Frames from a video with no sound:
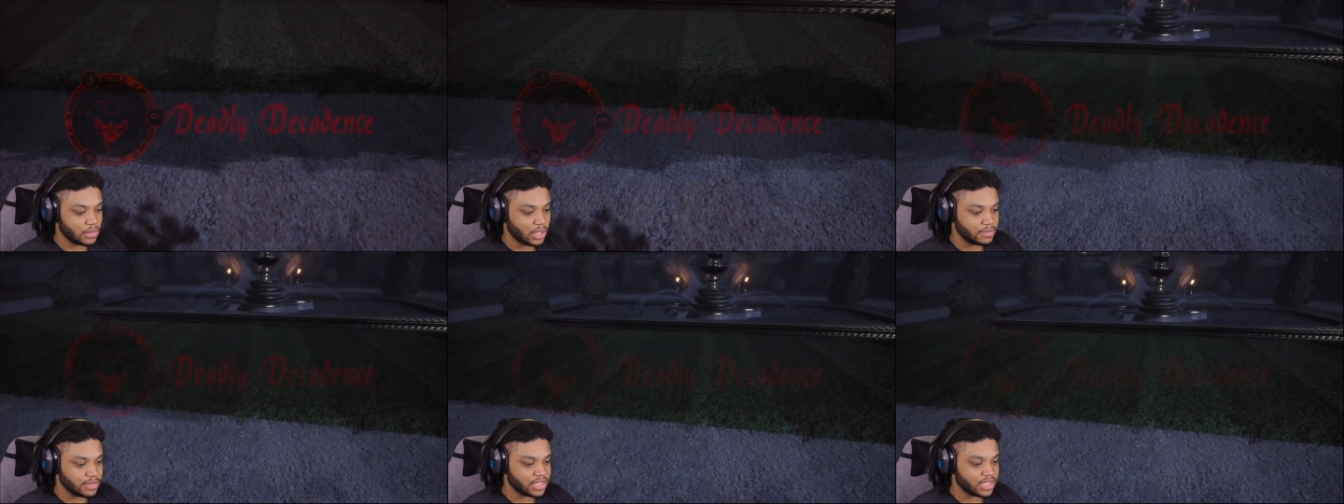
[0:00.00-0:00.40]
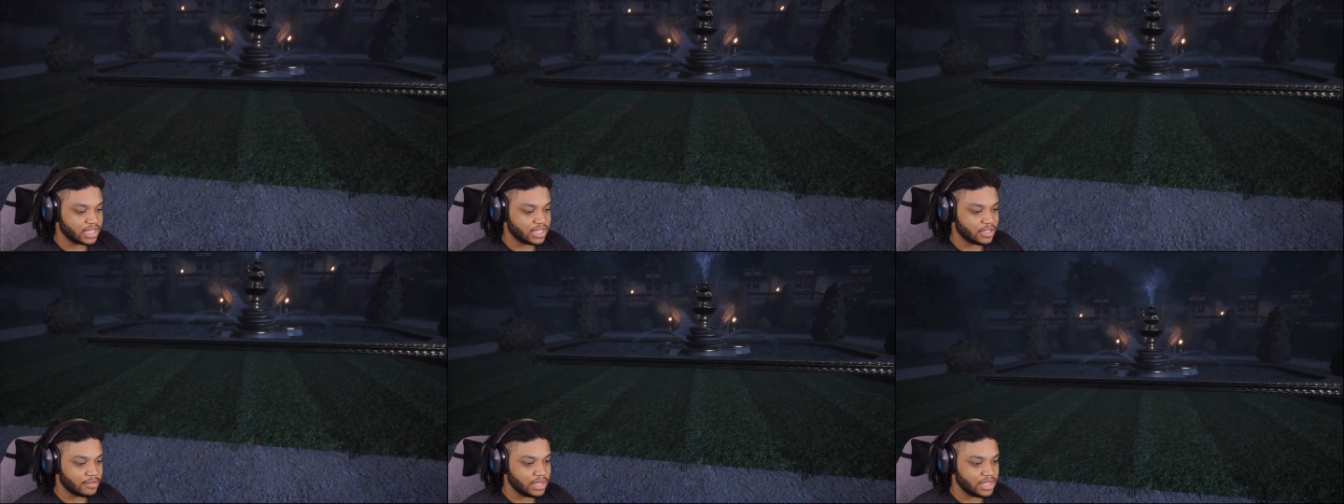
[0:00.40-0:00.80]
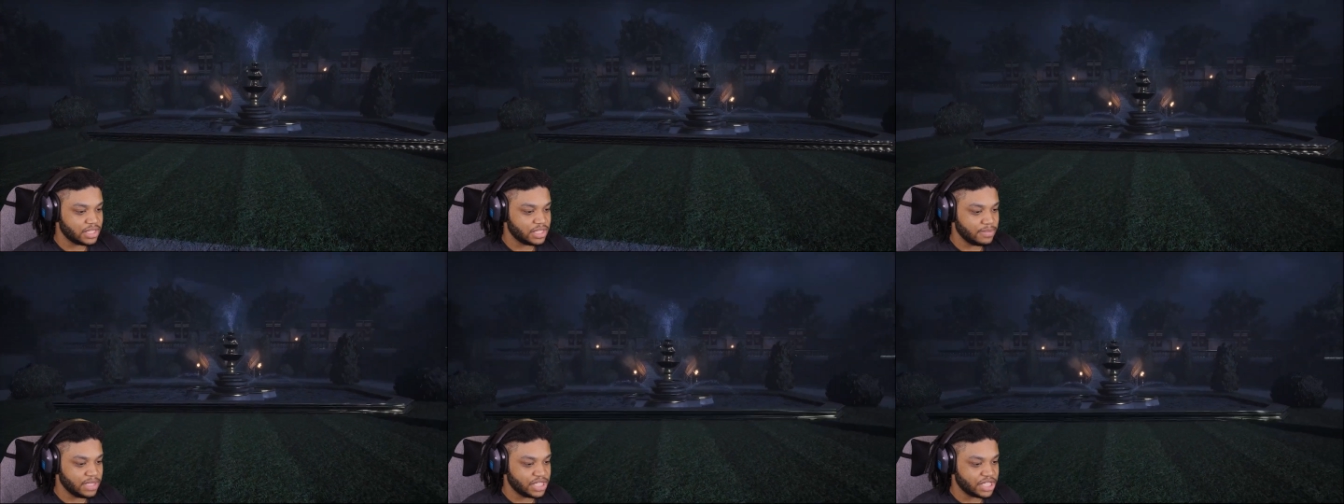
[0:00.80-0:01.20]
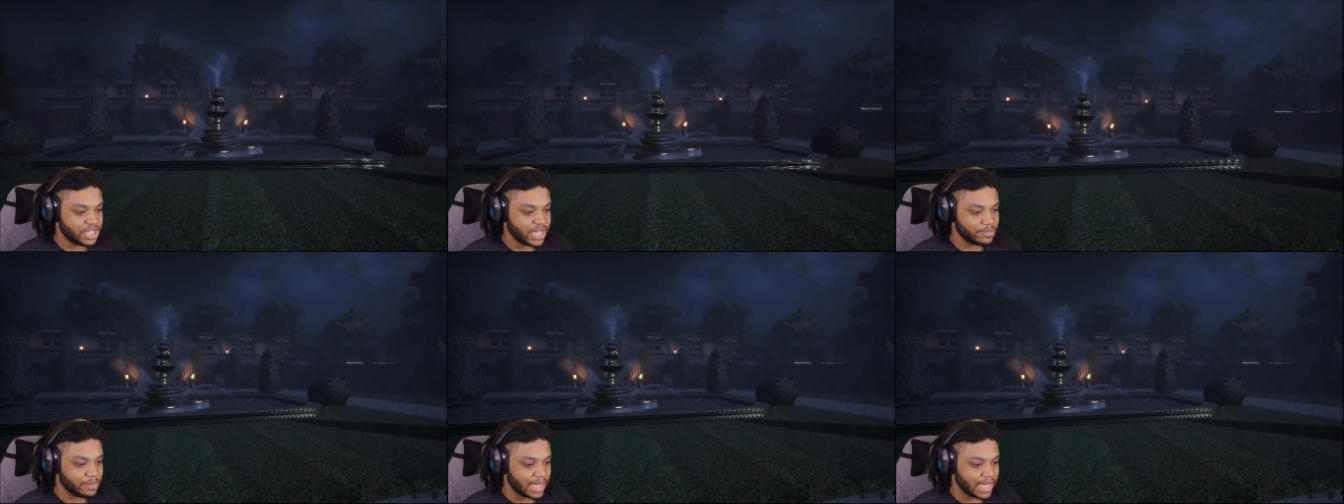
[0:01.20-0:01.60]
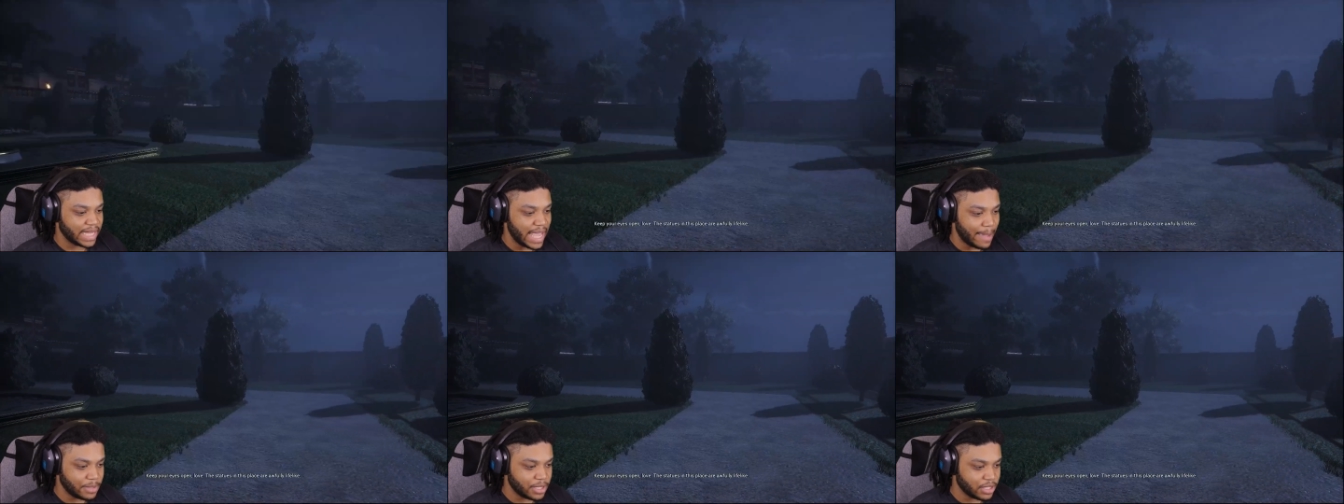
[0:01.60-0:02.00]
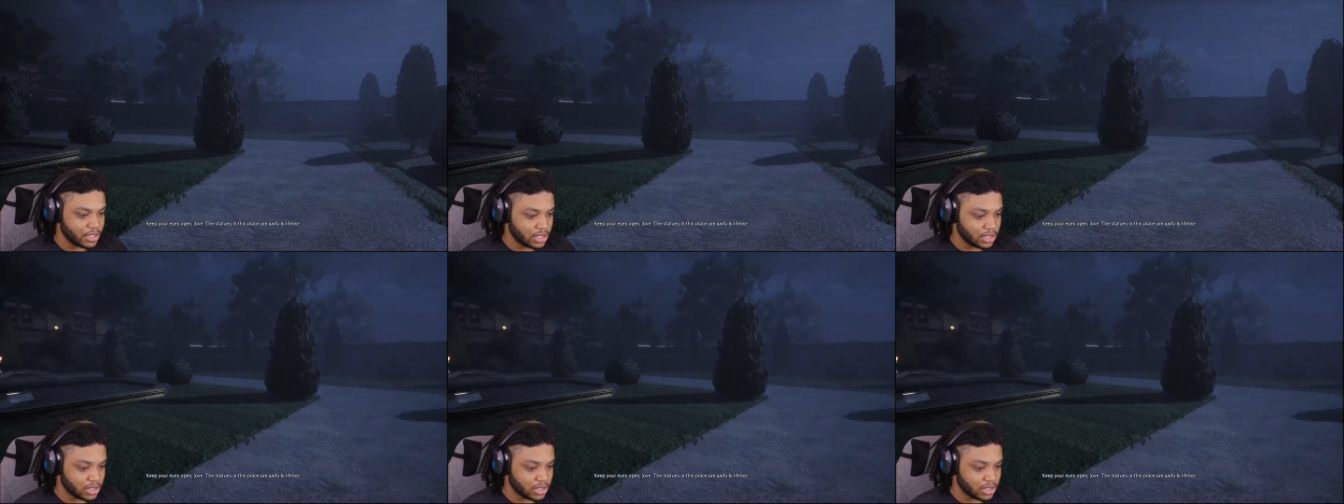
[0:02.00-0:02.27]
I'm just gonna be be chased by Captain Keep Hook.